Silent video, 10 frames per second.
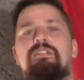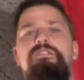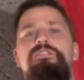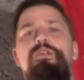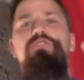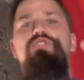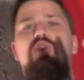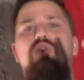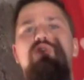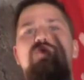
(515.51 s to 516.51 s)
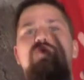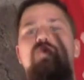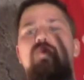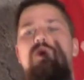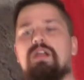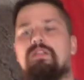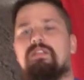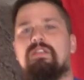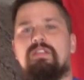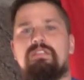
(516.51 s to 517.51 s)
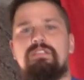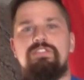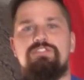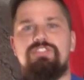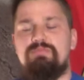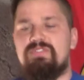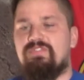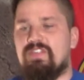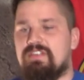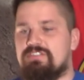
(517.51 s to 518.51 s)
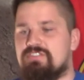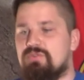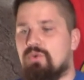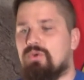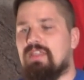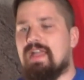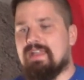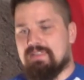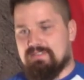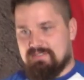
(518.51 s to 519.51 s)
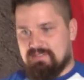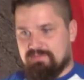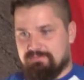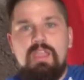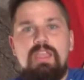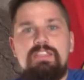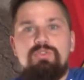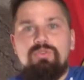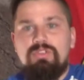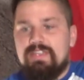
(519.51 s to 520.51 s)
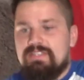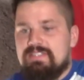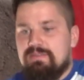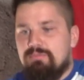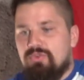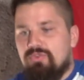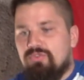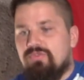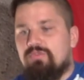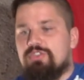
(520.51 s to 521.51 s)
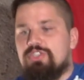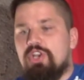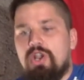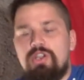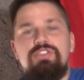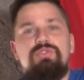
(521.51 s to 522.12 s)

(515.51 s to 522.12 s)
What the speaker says: Number 2, another gym defender, Snorlax. Its old legacy move for charge